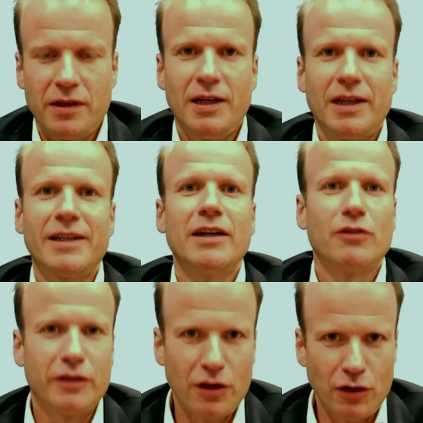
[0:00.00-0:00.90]
that they're
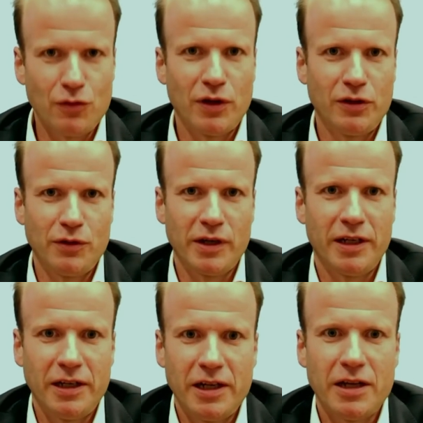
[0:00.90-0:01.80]
not the only one doing it
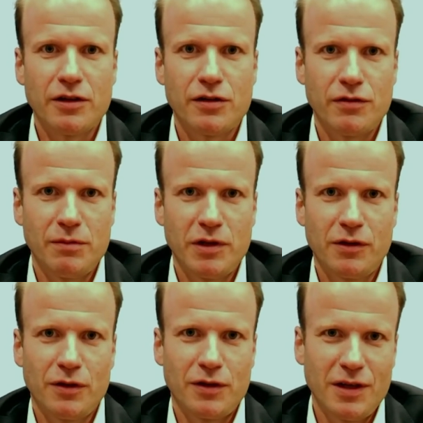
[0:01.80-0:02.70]
in the industry
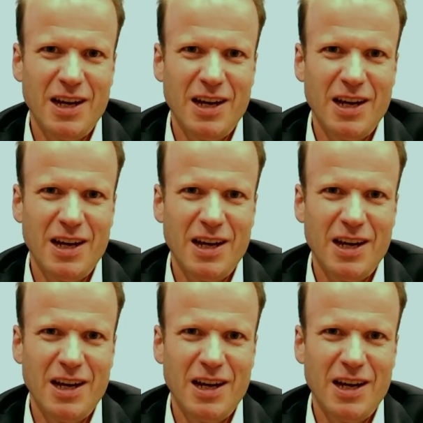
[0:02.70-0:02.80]
because,